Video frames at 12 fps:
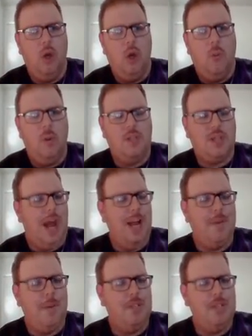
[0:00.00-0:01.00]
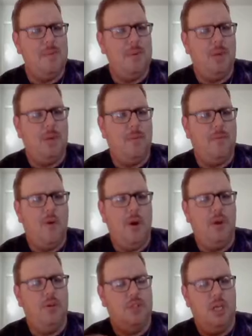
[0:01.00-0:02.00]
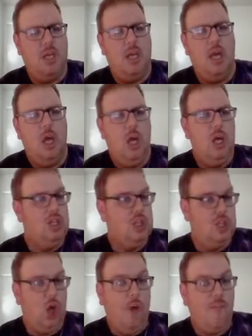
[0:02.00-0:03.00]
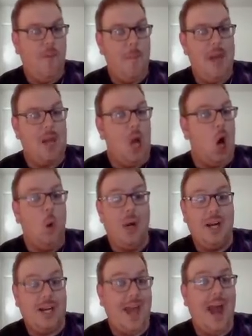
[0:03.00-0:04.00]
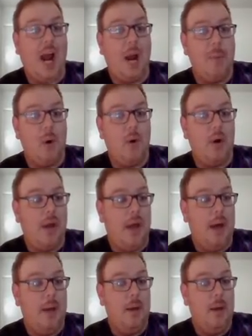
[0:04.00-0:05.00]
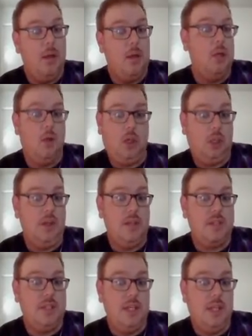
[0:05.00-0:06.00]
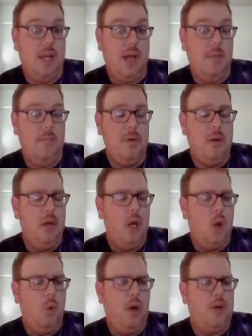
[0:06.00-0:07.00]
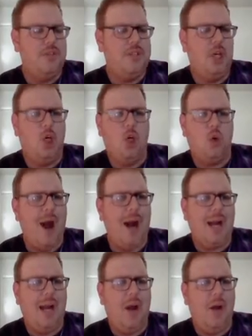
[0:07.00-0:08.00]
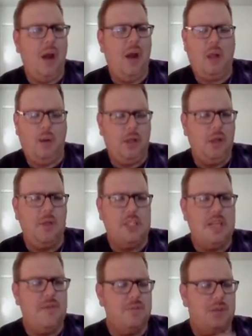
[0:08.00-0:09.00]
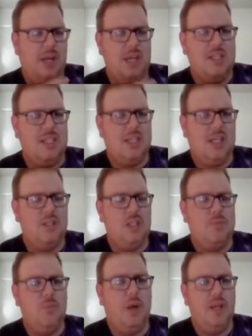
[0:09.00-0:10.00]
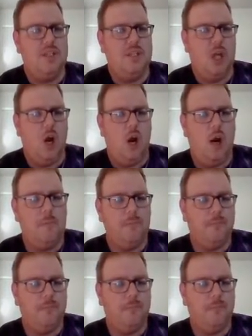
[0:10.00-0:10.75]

which I've never seen people here before. You see Doflamingo, Gekko Moria. You clearly see them. We all see Crocodile here. The only thing that's him is because he's smoking a cigar.